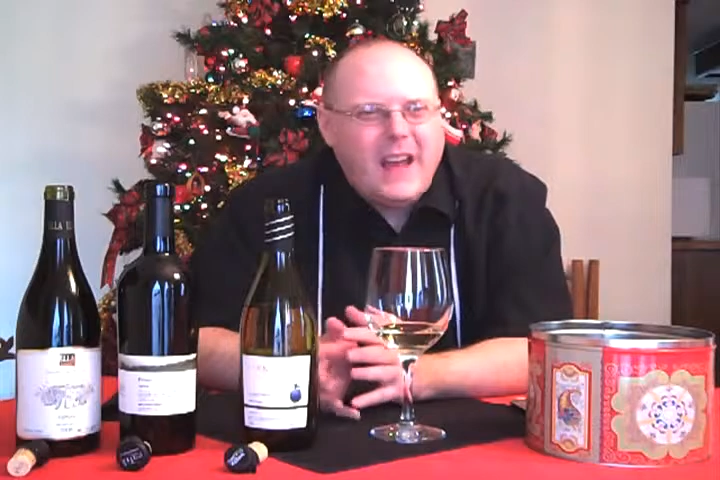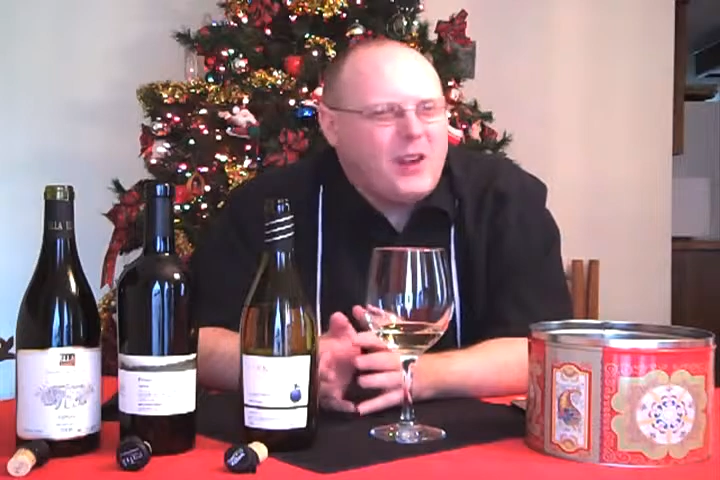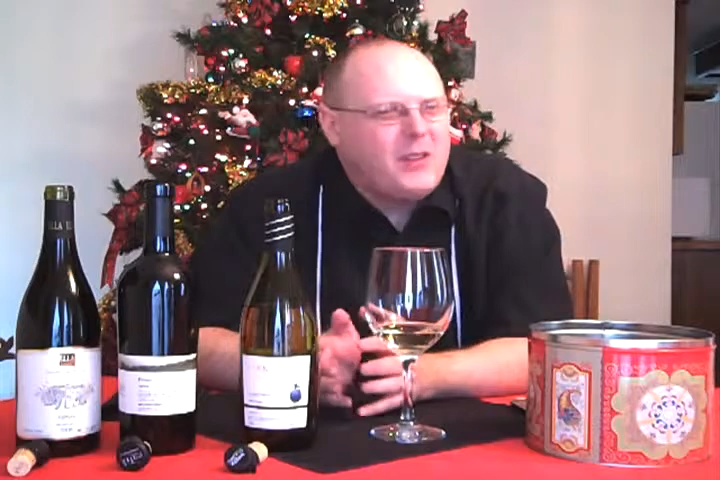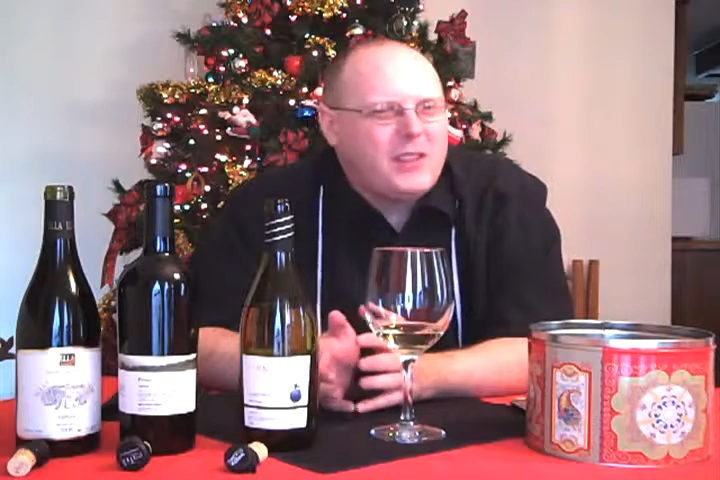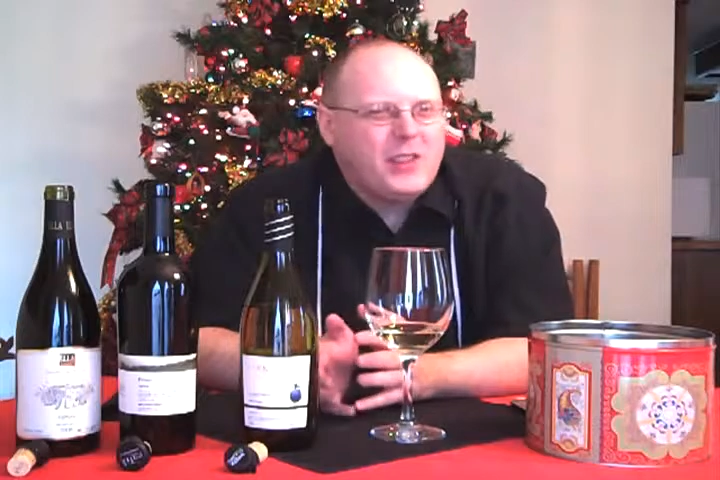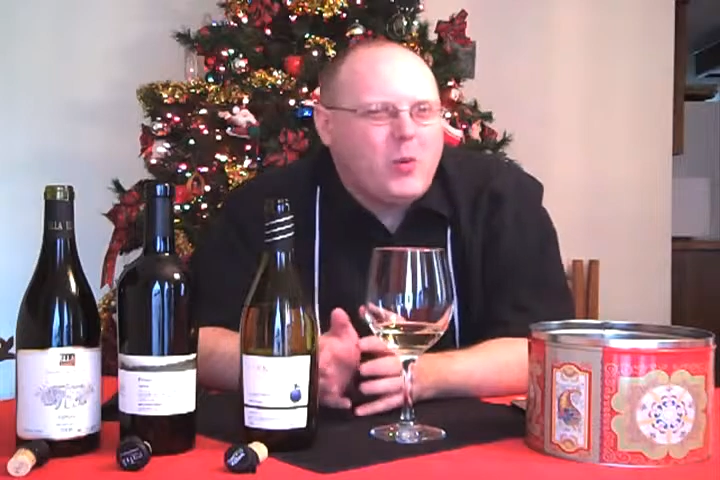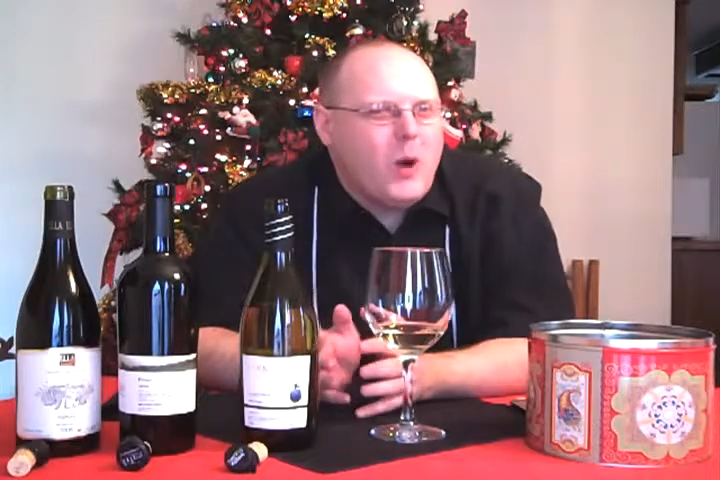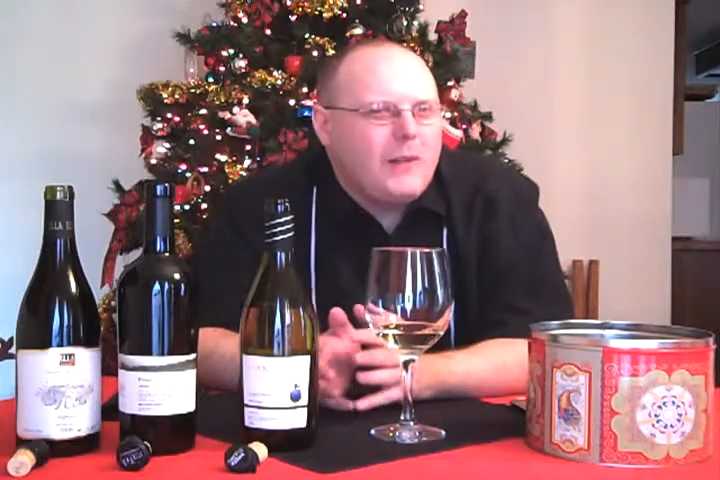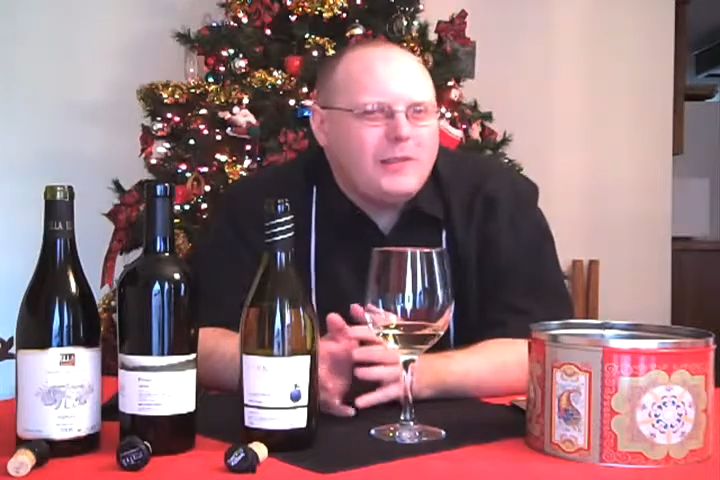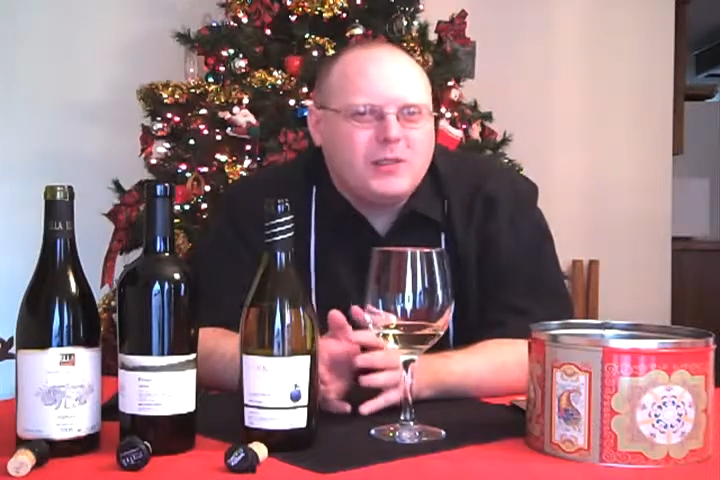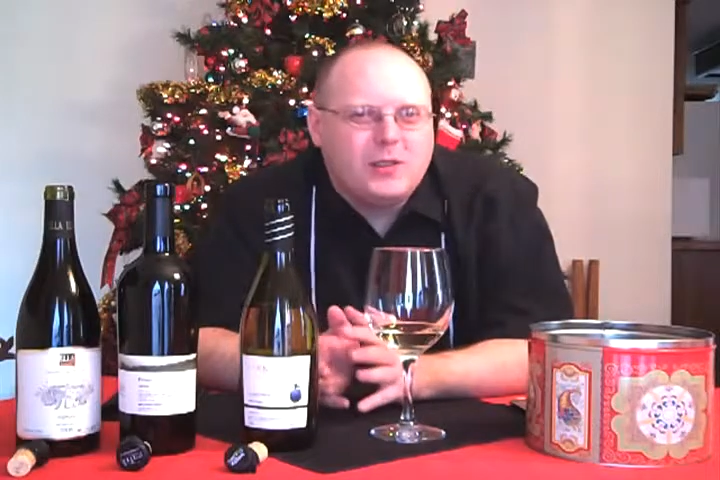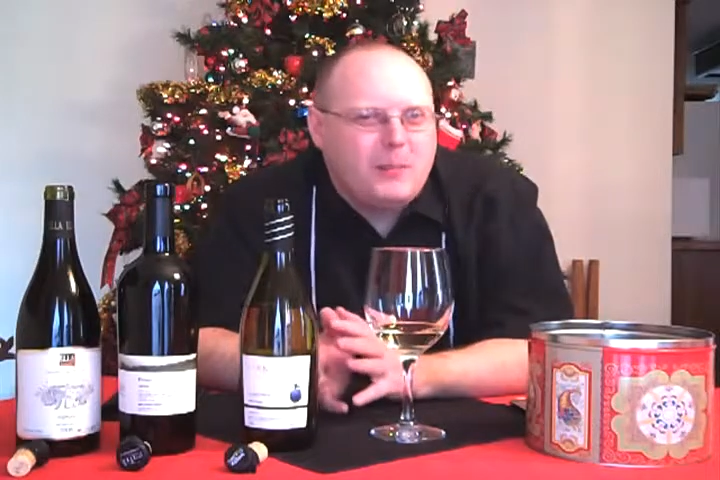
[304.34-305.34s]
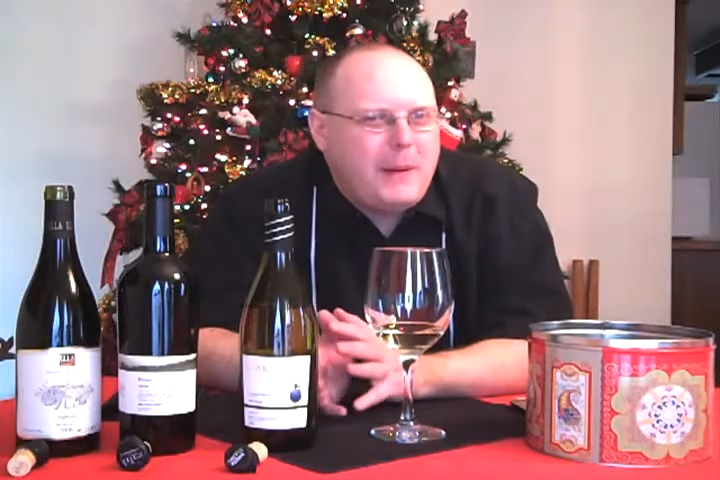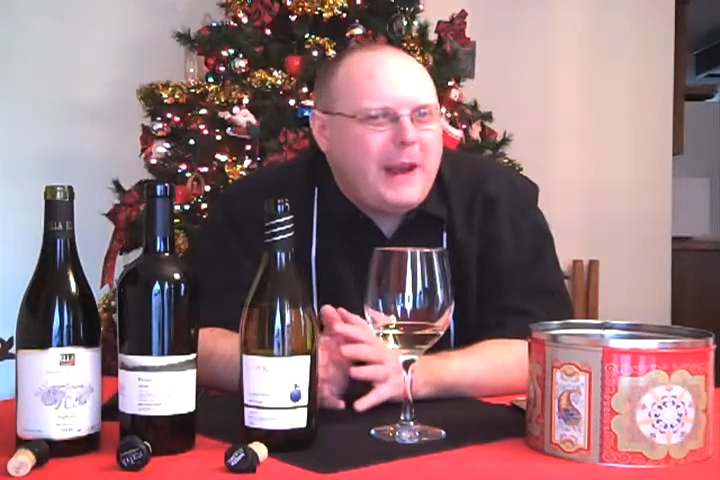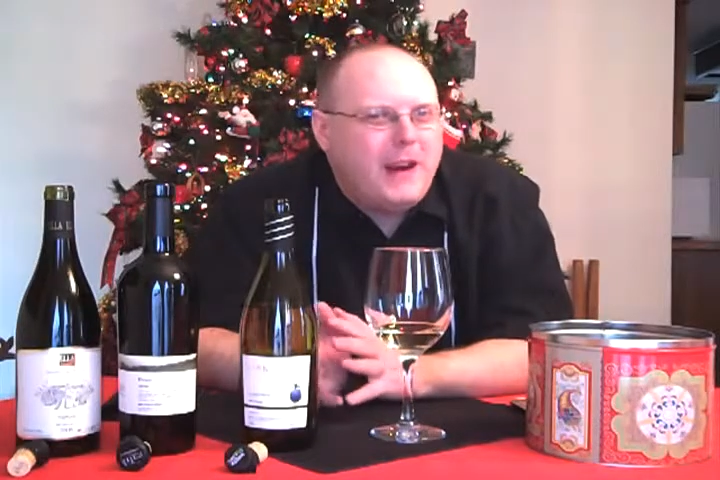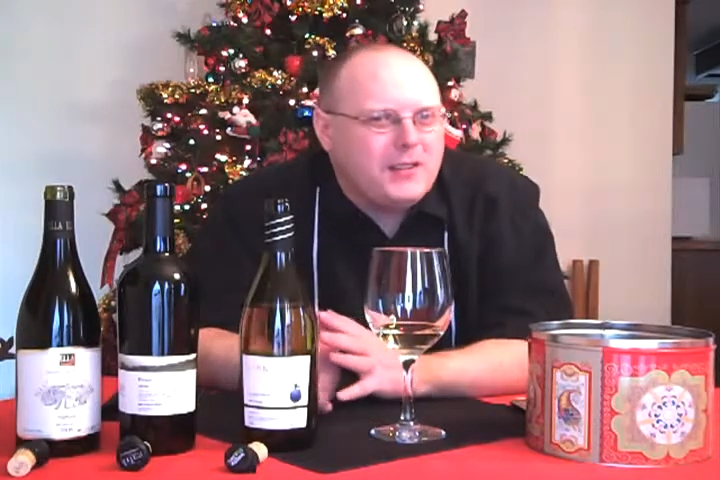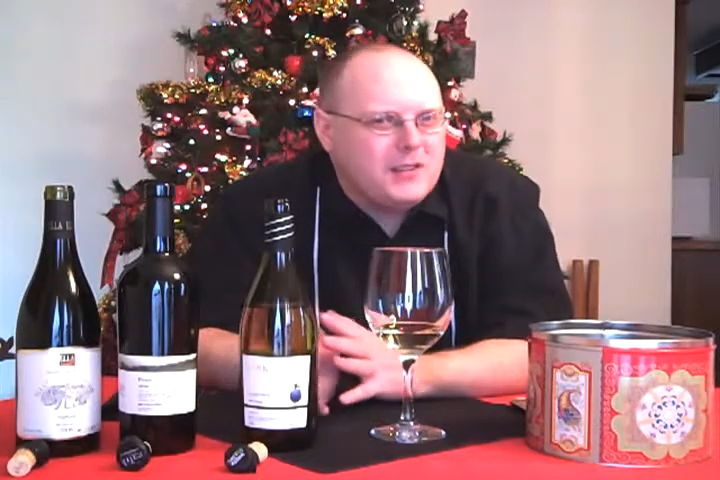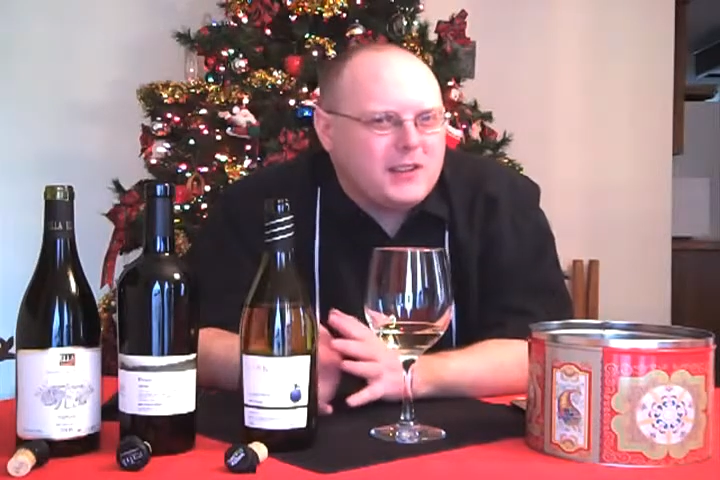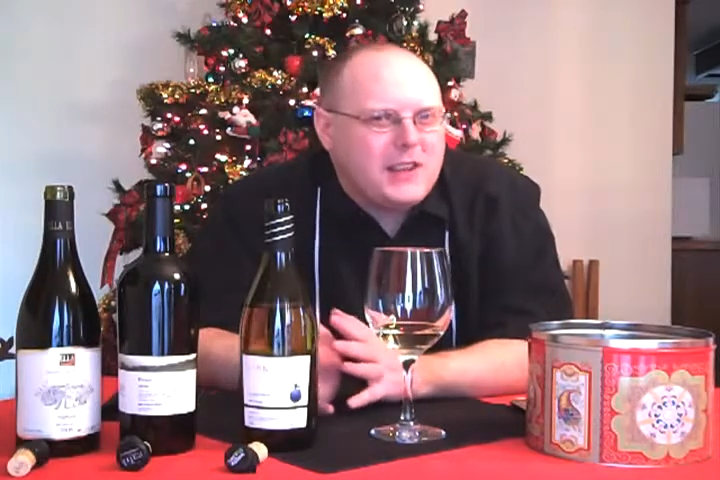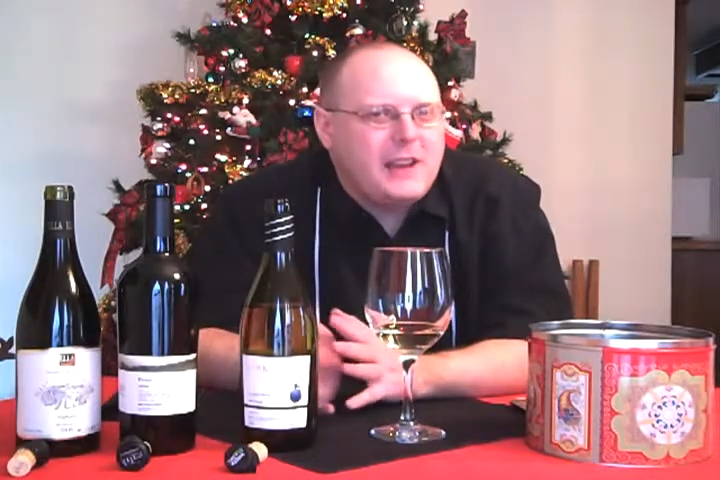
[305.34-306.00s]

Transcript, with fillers: I don't get the guavas or the pears like